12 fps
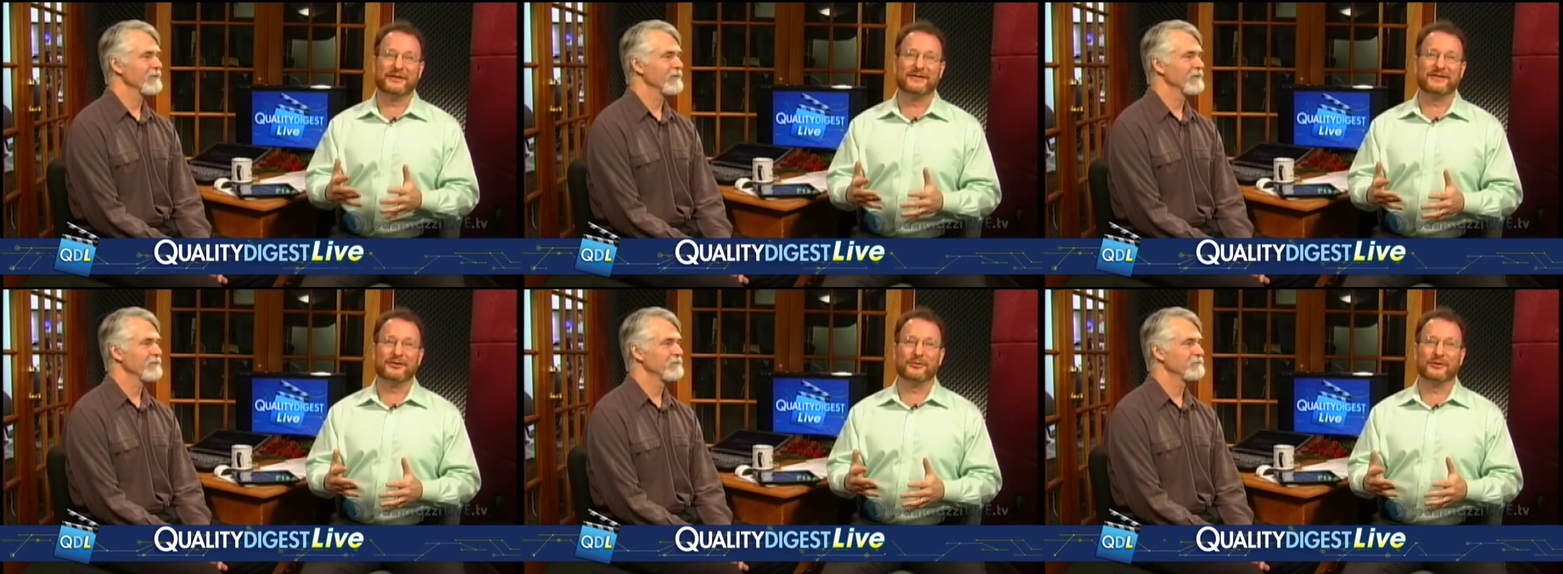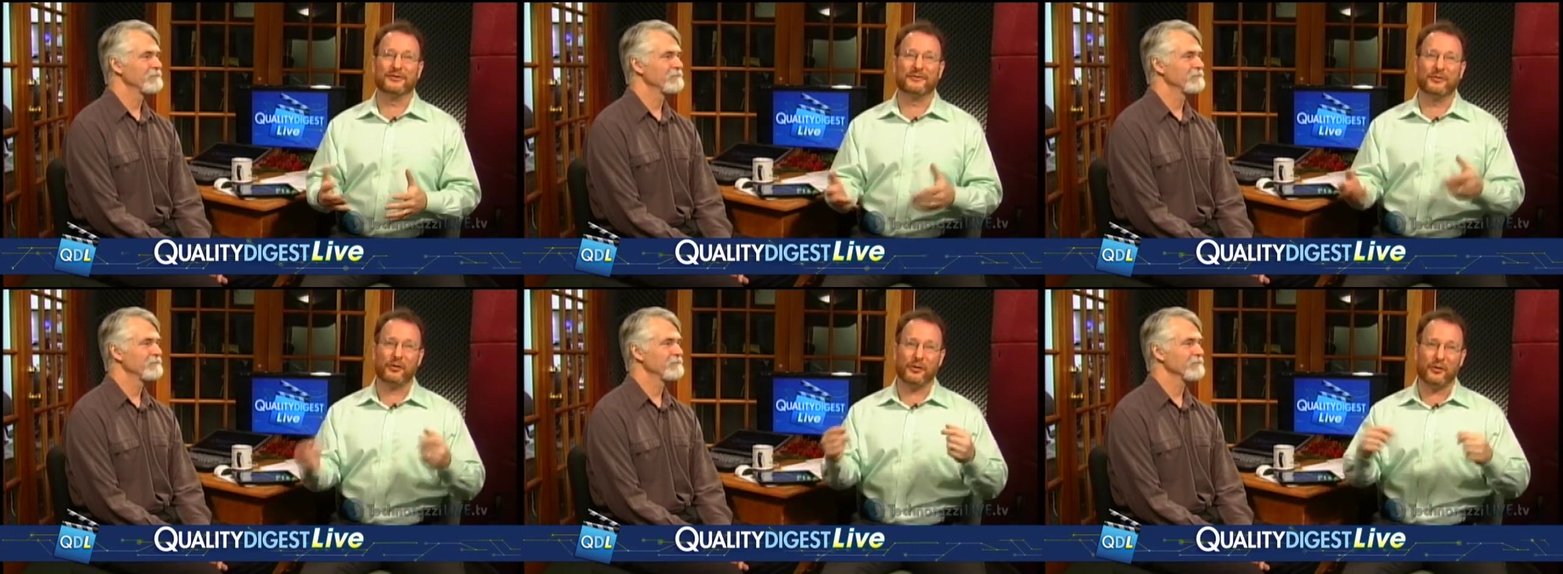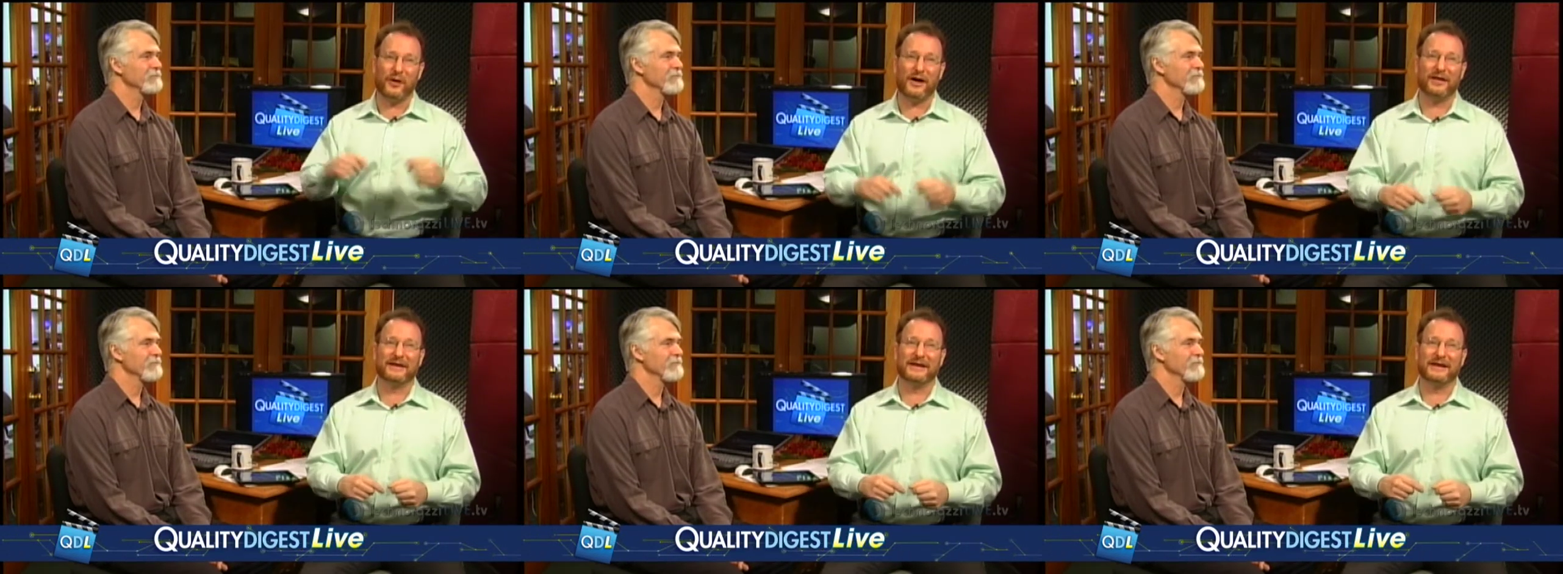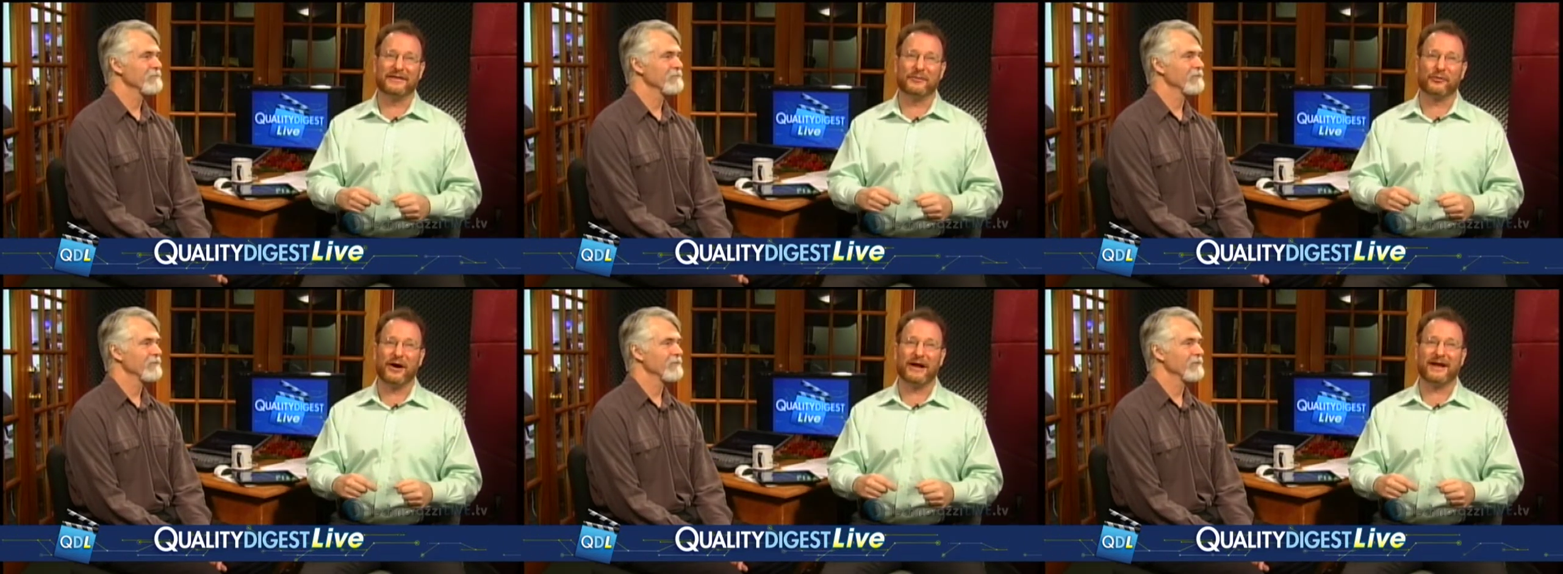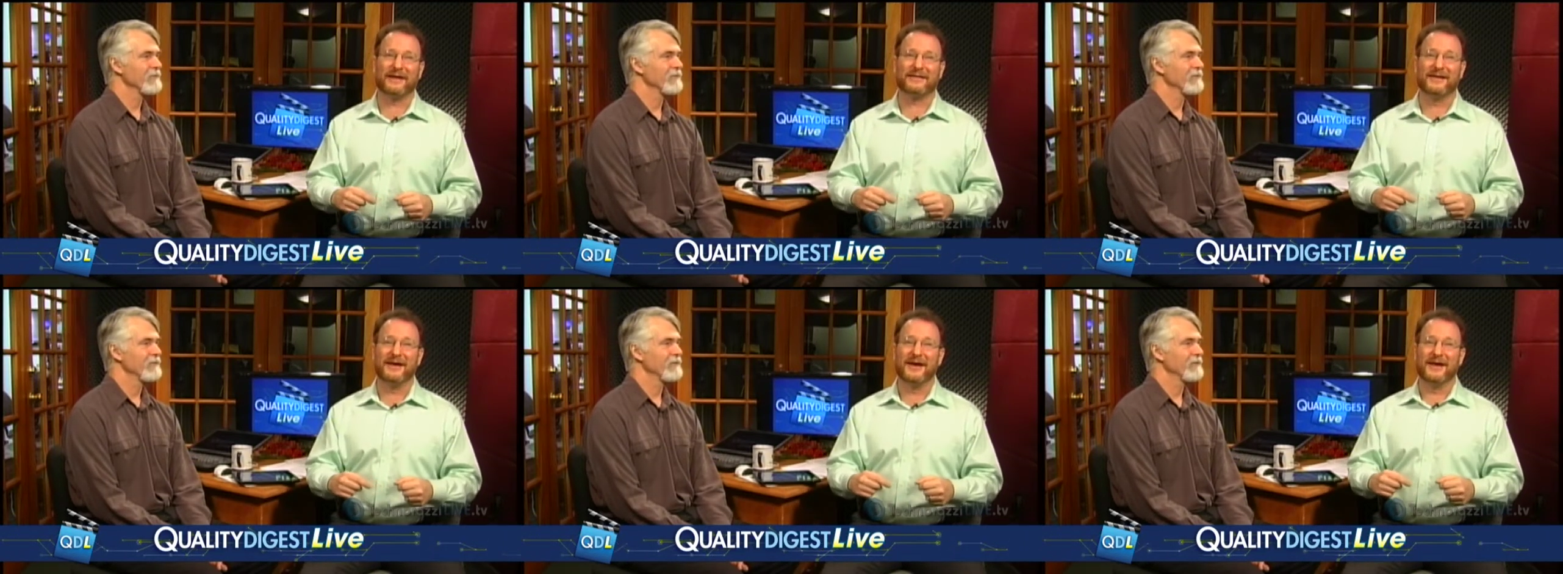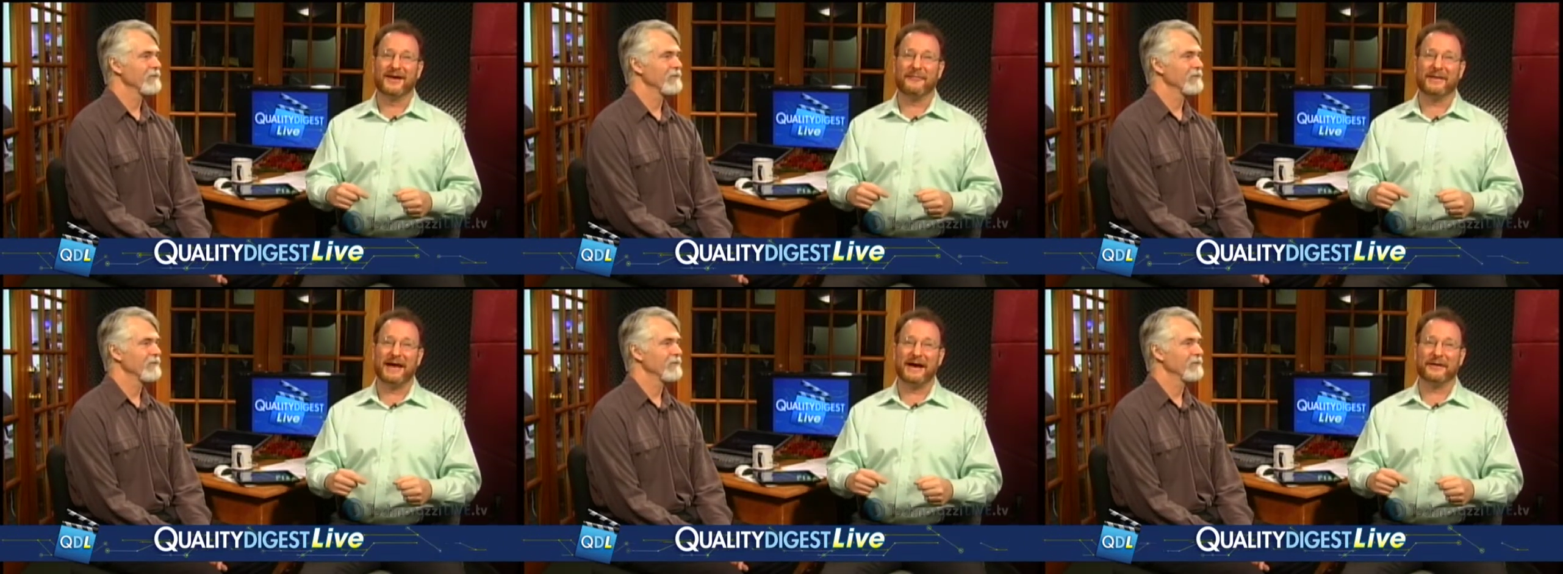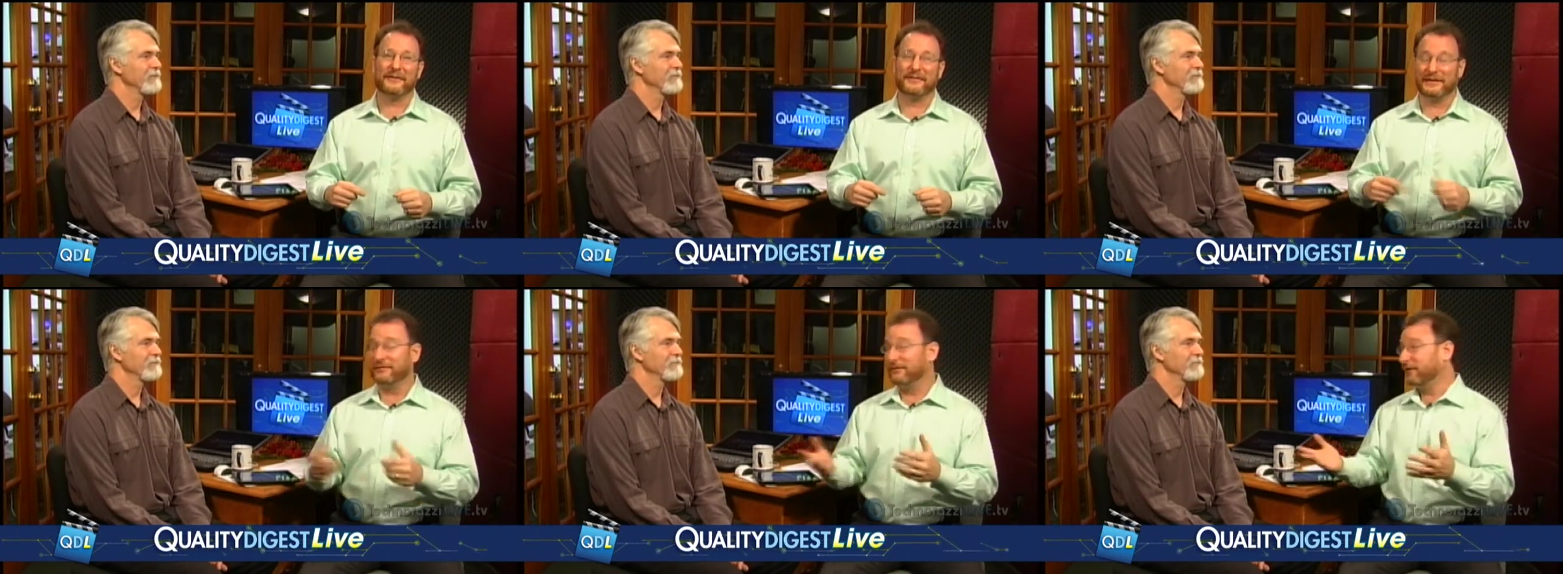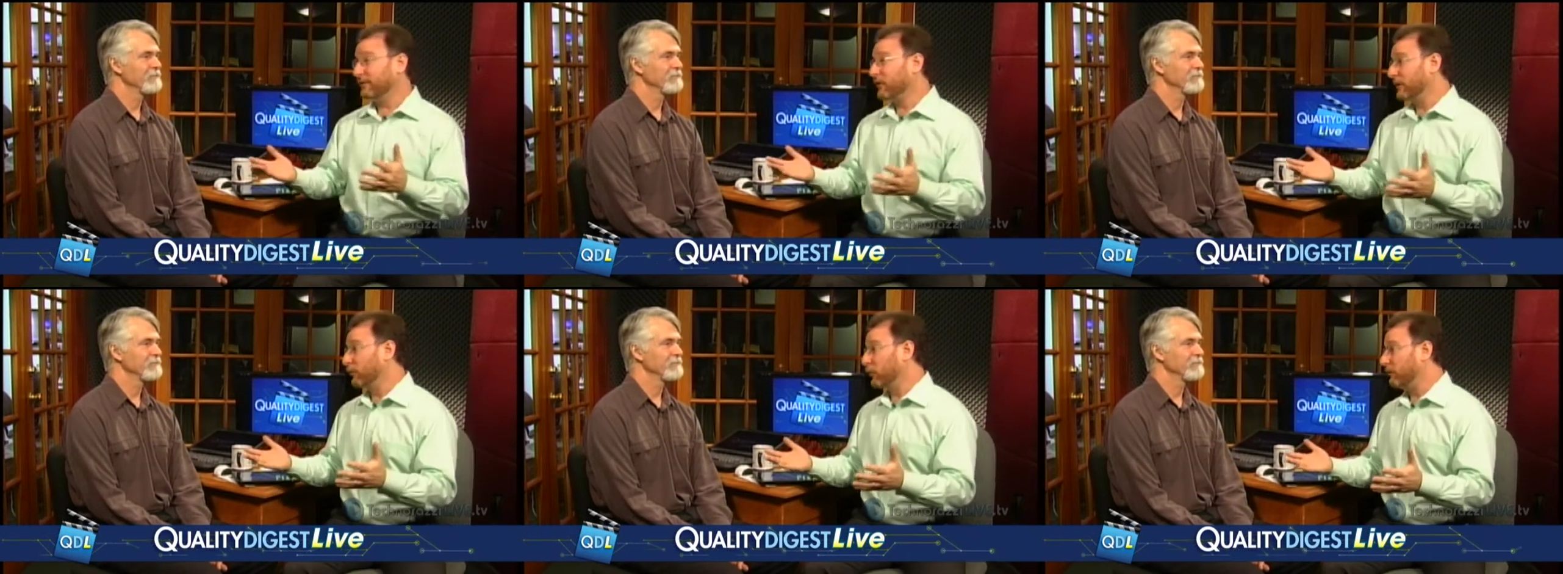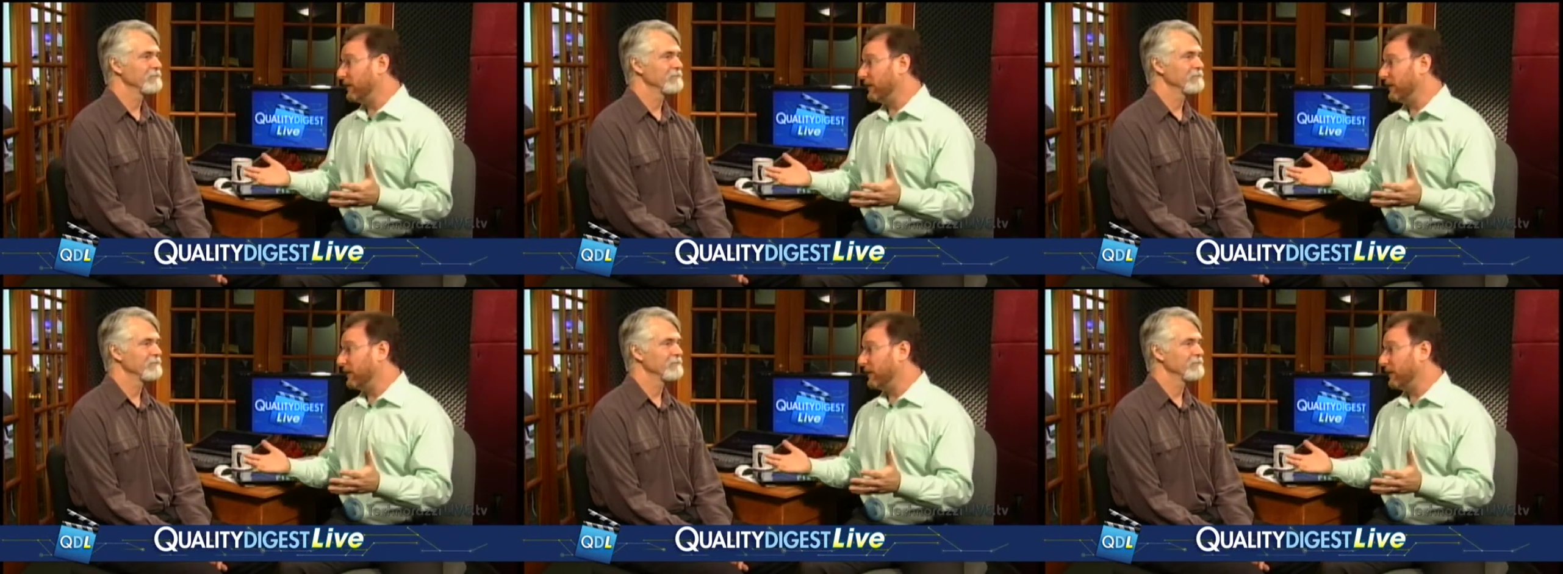Speaker 1: consumers of poor quality in the products coming out of these these very important